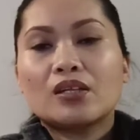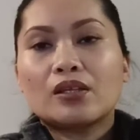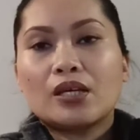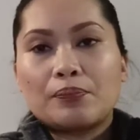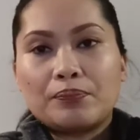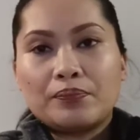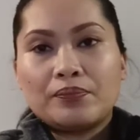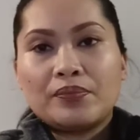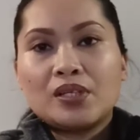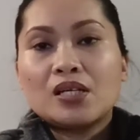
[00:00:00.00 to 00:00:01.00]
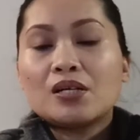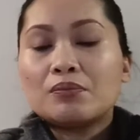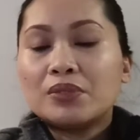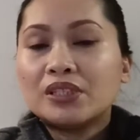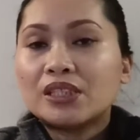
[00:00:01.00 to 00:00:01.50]
Tip:
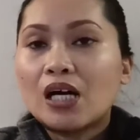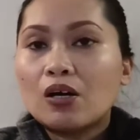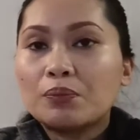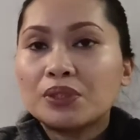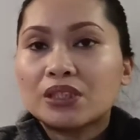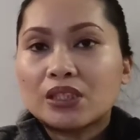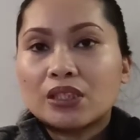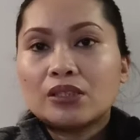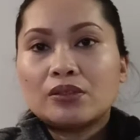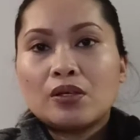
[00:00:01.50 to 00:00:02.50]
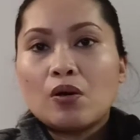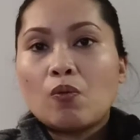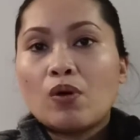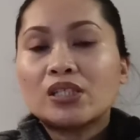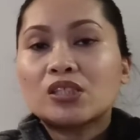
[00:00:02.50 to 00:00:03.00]
visa officer
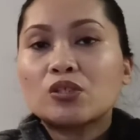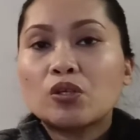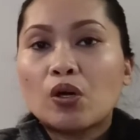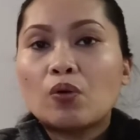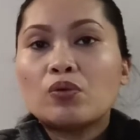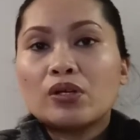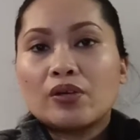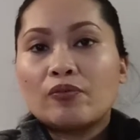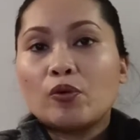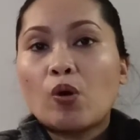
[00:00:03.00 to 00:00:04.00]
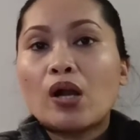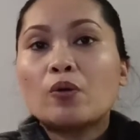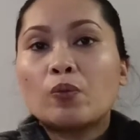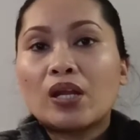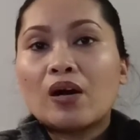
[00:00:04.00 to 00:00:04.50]
wants to know if you are
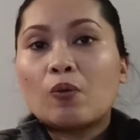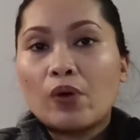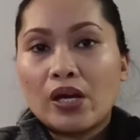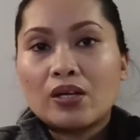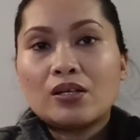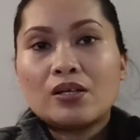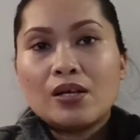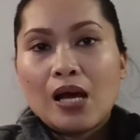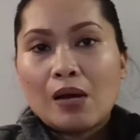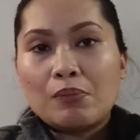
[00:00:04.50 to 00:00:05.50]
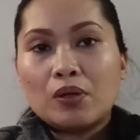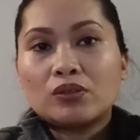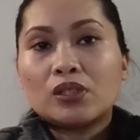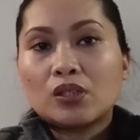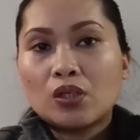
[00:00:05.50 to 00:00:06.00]
well aware
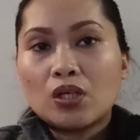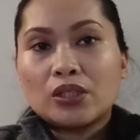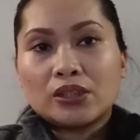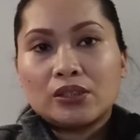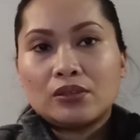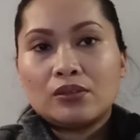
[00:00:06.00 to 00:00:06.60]
about the course.